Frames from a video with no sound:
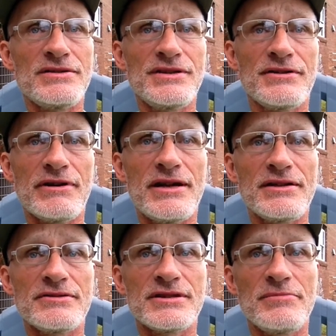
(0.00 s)
degrading
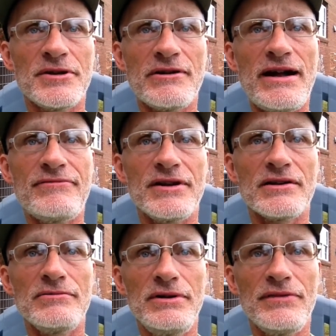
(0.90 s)
their
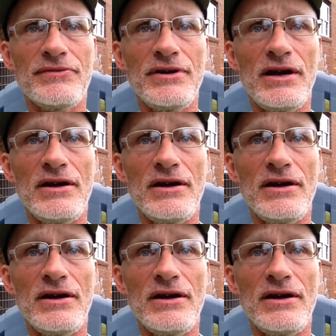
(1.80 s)
demographic with